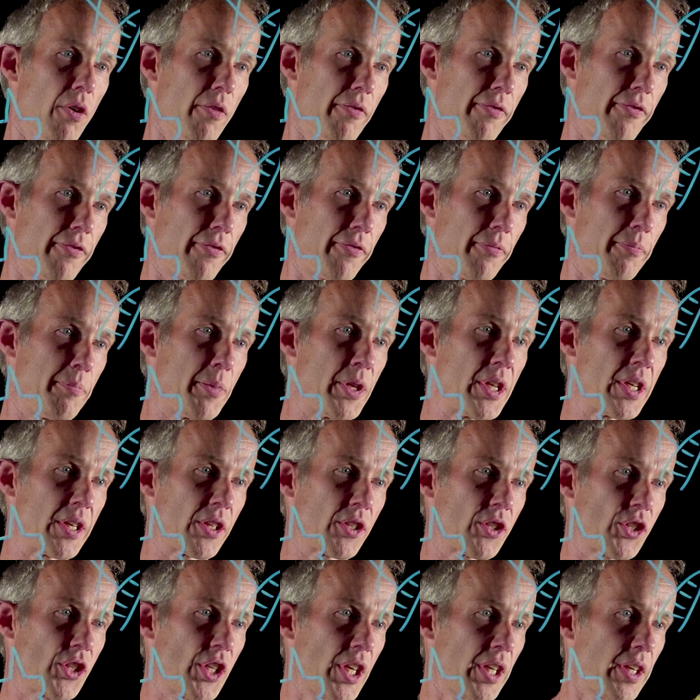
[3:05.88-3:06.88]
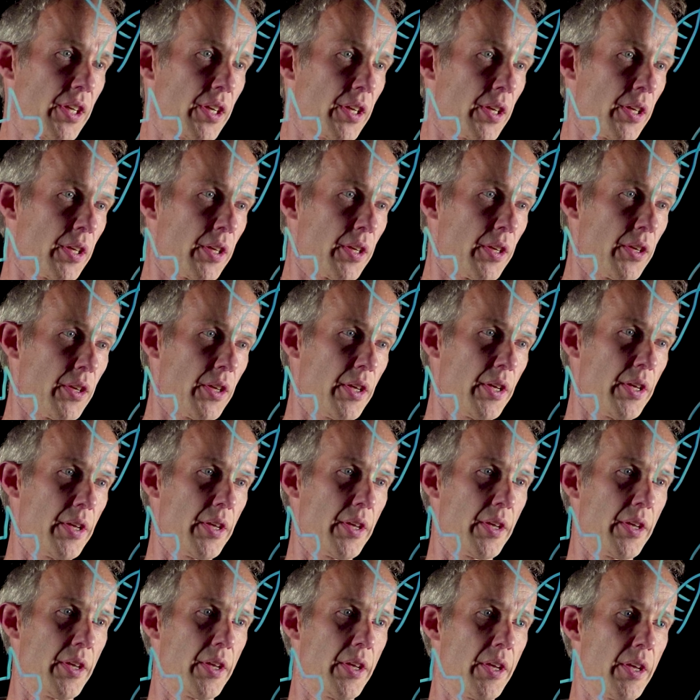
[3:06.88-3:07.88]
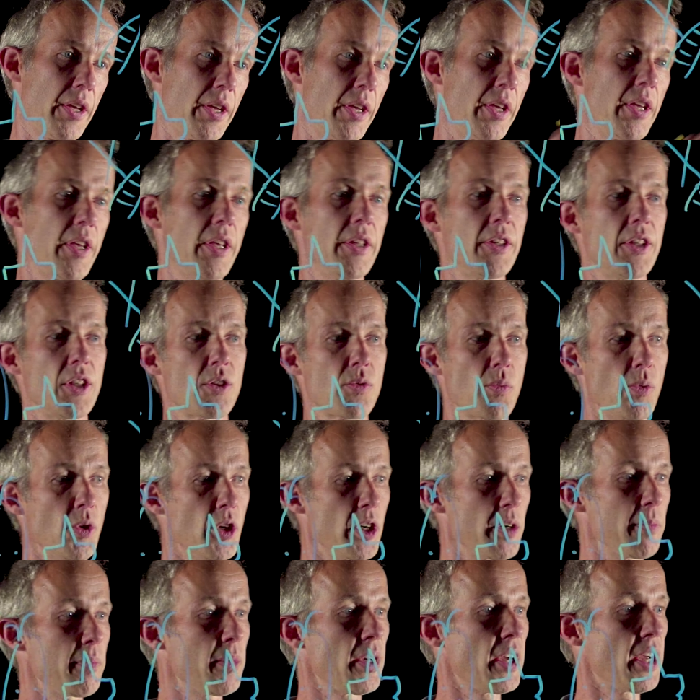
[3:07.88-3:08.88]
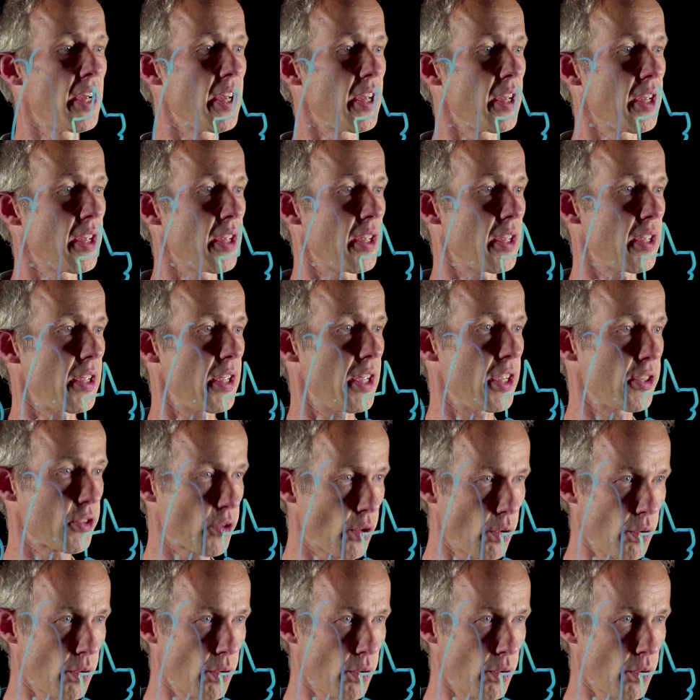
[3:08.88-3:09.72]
of being sick in this worm is